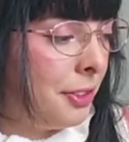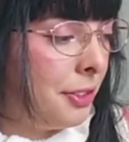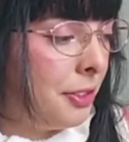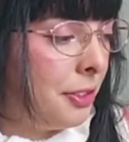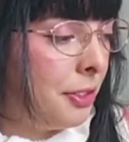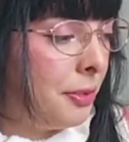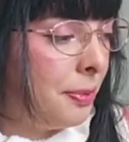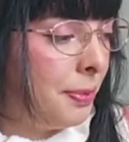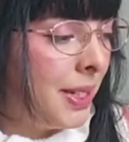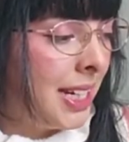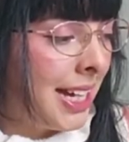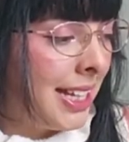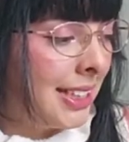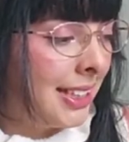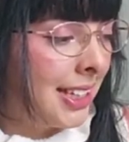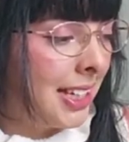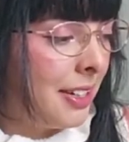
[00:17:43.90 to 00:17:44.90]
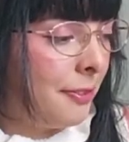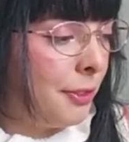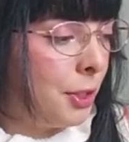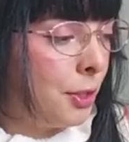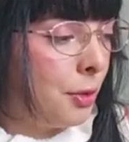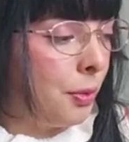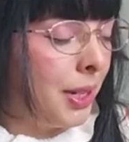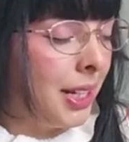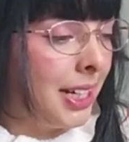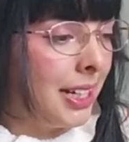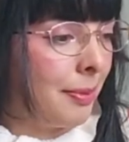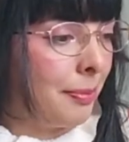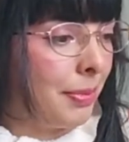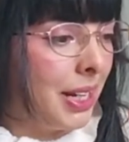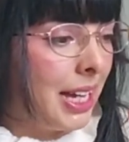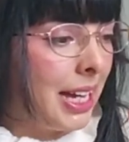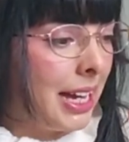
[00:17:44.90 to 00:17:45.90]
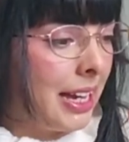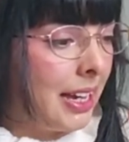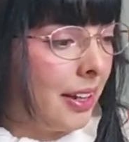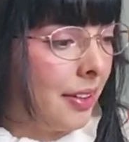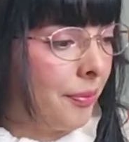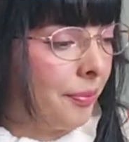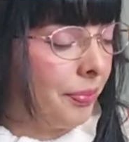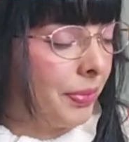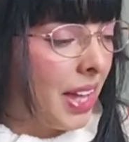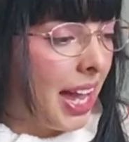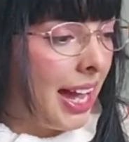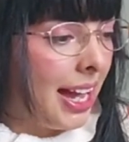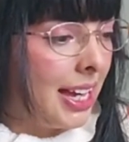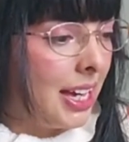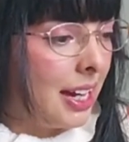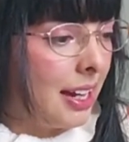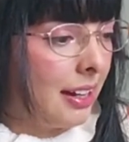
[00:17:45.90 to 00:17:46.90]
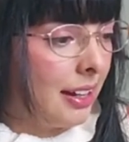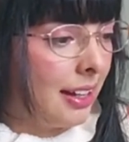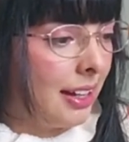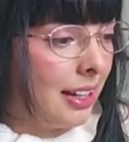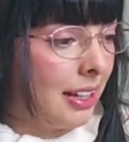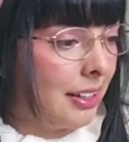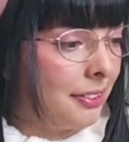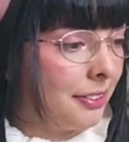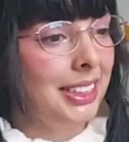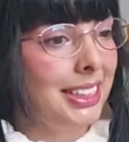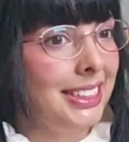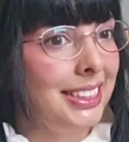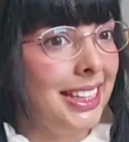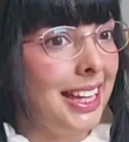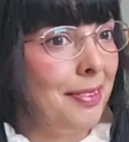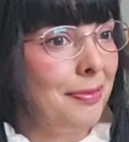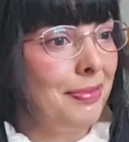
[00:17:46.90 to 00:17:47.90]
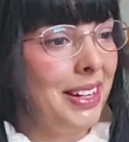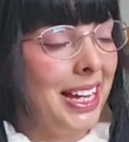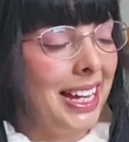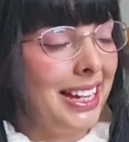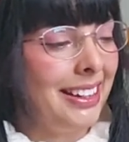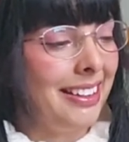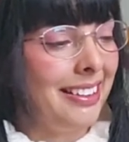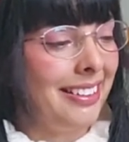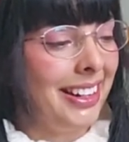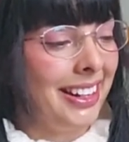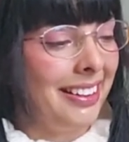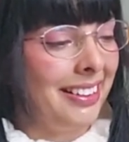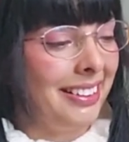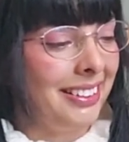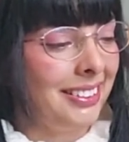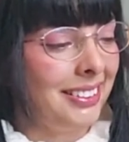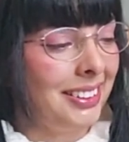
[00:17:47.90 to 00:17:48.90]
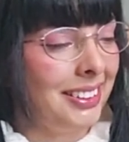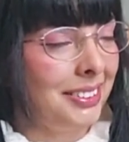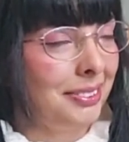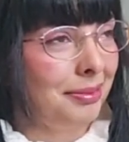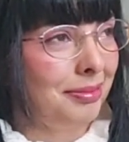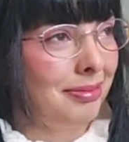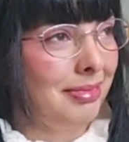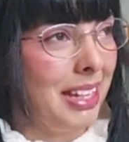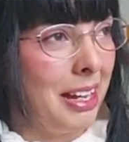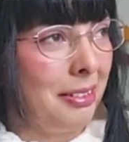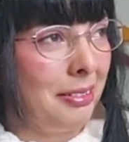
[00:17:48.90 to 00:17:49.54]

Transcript: You've been asked if you were in a play. I have. Is there a play going on? Yeah.